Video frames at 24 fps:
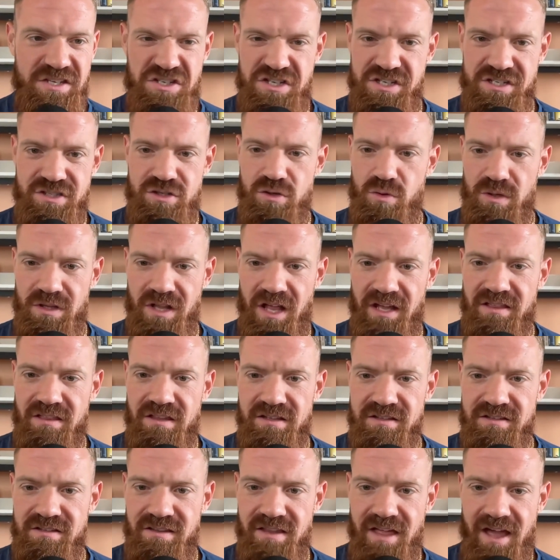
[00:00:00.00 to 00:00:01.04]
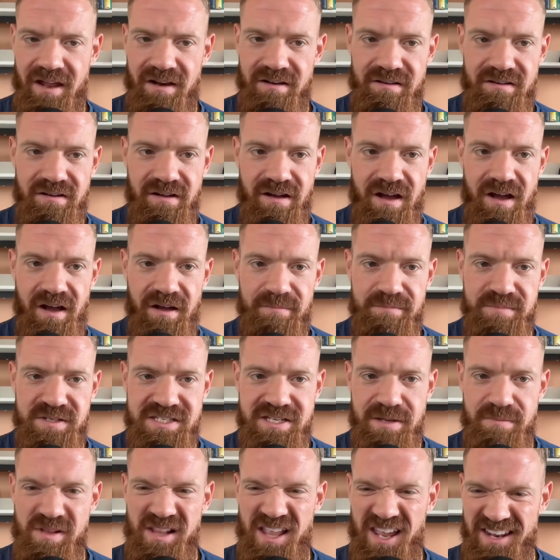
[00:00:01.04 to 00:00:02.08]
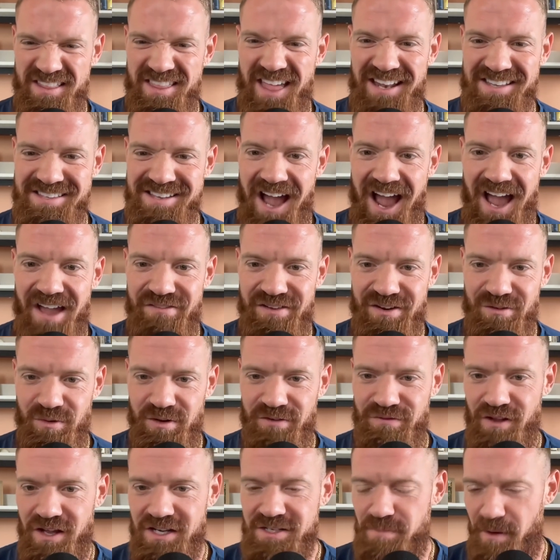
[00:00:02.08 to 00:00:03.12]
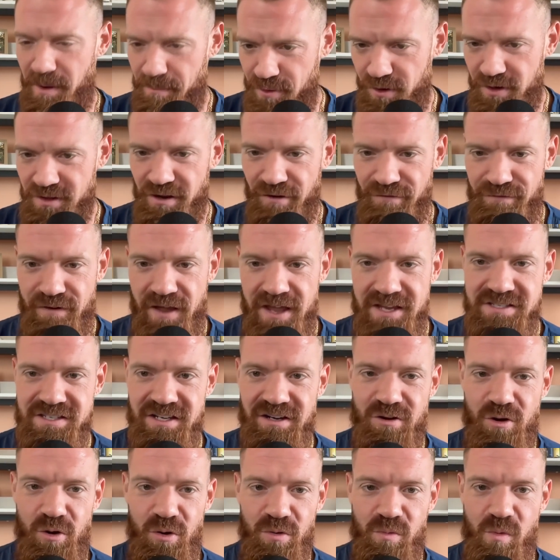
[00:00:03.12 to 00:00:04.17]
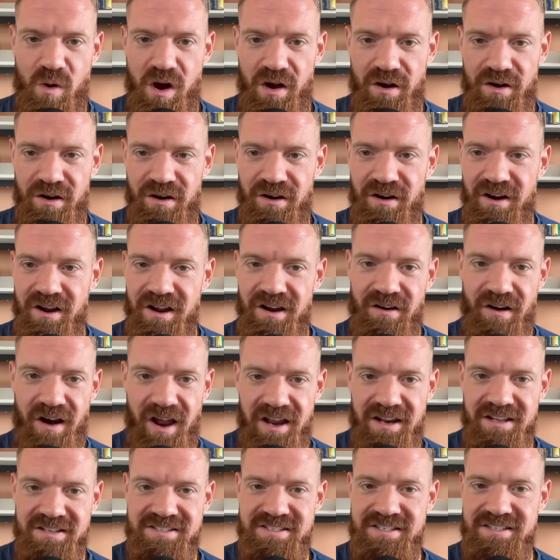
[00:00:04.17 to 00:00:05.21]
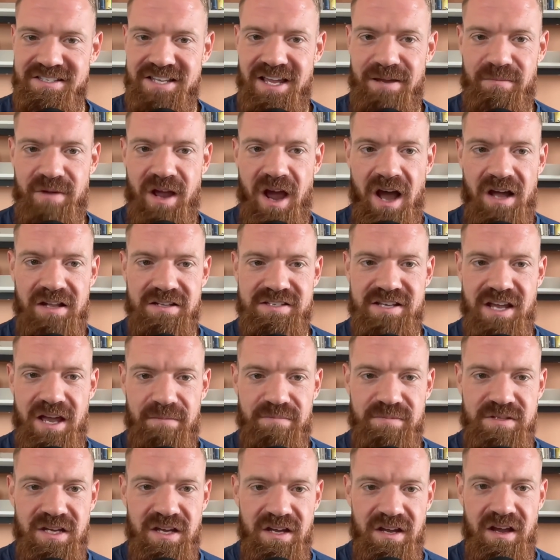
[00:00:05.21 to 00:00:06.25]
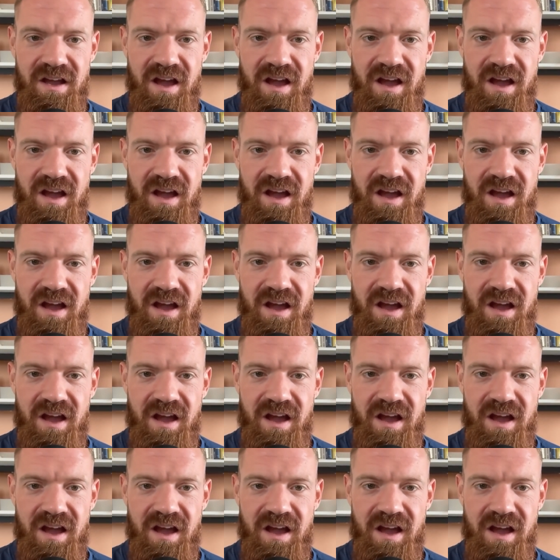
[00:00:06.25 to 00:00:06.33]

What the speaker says: just doing like that stimulating that diving reflex by putting their face in cold water, right? It's the same concept.